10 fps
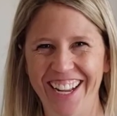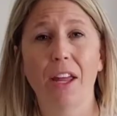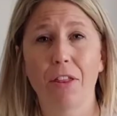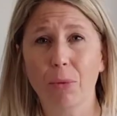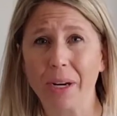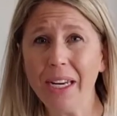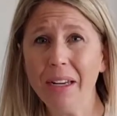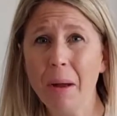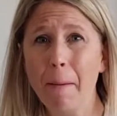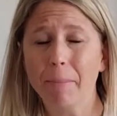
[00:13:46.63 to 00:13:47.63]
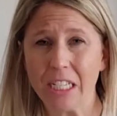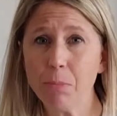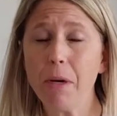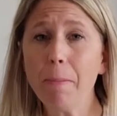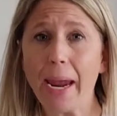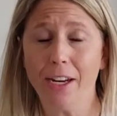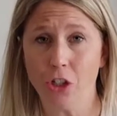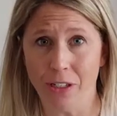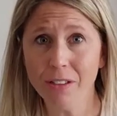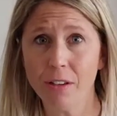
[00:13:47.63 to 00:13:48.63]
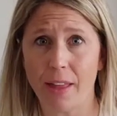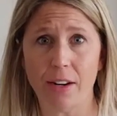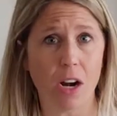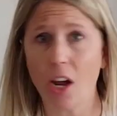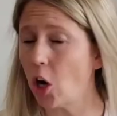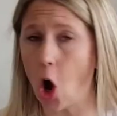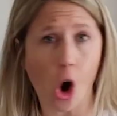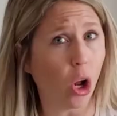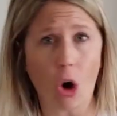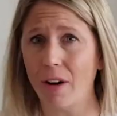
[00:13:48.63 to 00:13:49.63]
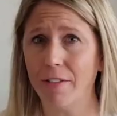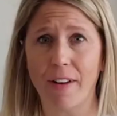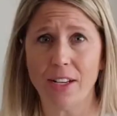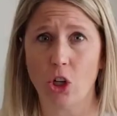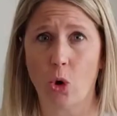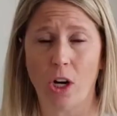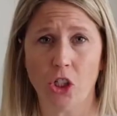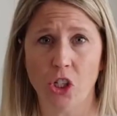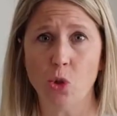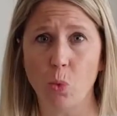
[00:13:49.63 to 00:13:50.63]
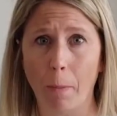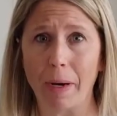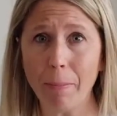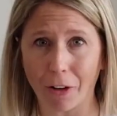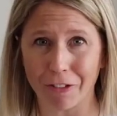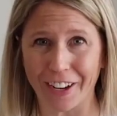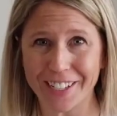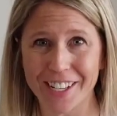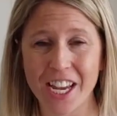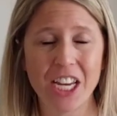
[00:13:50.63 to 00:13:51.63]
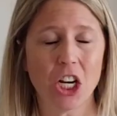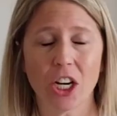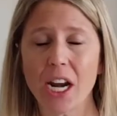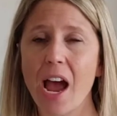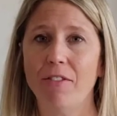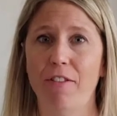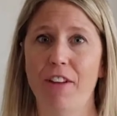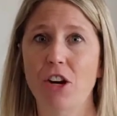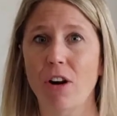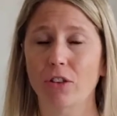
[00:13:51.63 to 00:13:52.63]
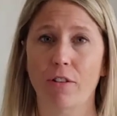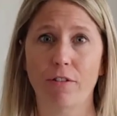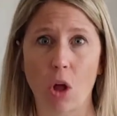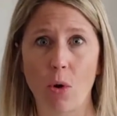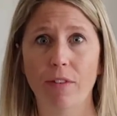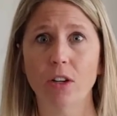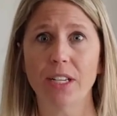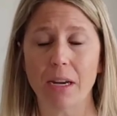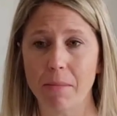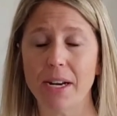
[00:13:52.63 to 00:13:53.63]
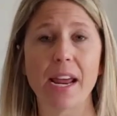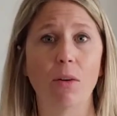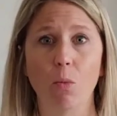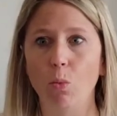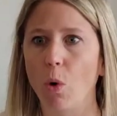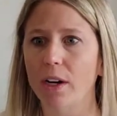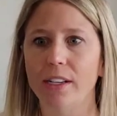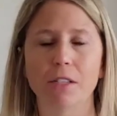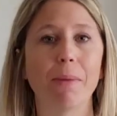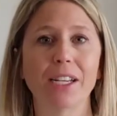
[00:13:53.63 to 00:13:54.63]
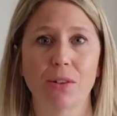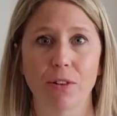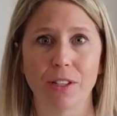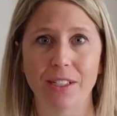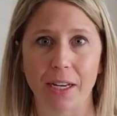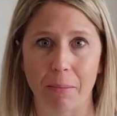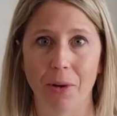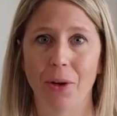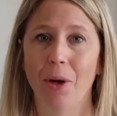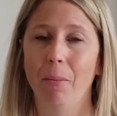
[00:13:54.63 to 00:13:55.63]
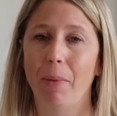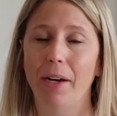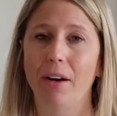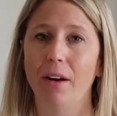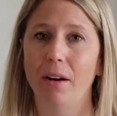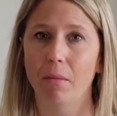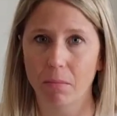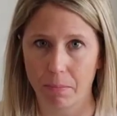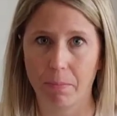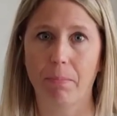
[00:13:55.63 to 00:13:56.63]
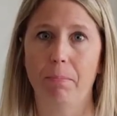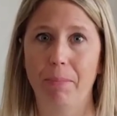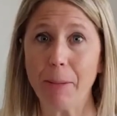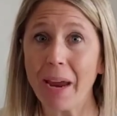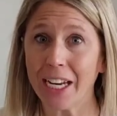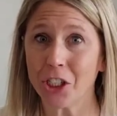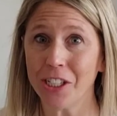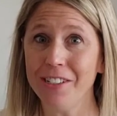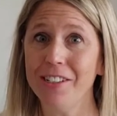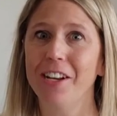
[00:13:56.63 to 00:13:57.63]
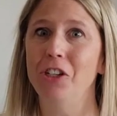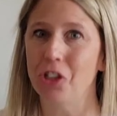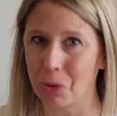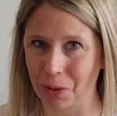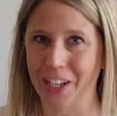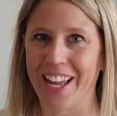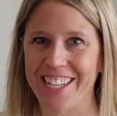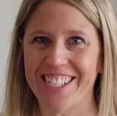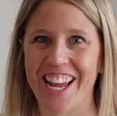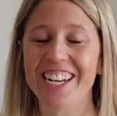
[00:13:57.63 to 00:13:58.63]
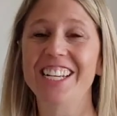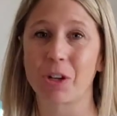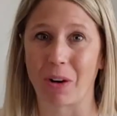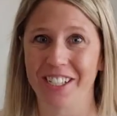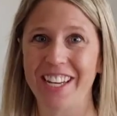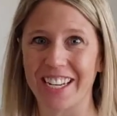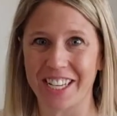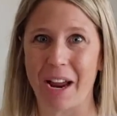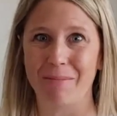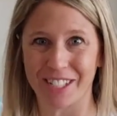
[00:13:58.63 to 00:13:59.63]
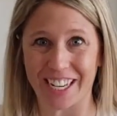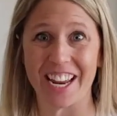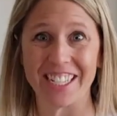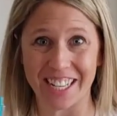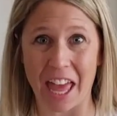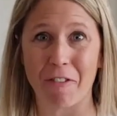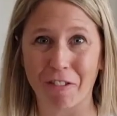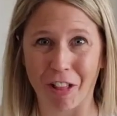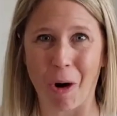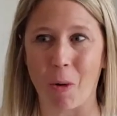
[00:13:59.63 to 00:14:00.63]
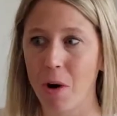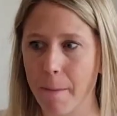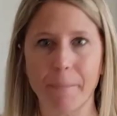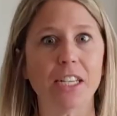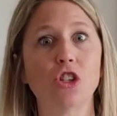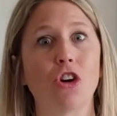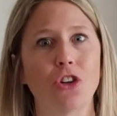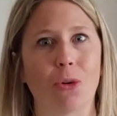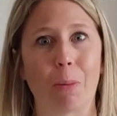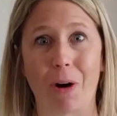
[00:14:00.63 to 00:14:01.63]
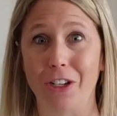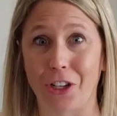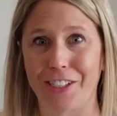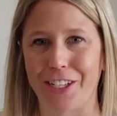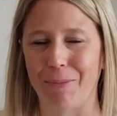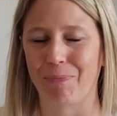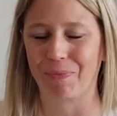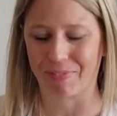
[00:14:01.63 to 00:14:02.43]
And 3, please be patient that not all RFIs or questions will be perfect. You're going to have to figure out the flow of your team and what is best for the team. But be patient and just realize that it's going to take time to get into that flow based on your project team.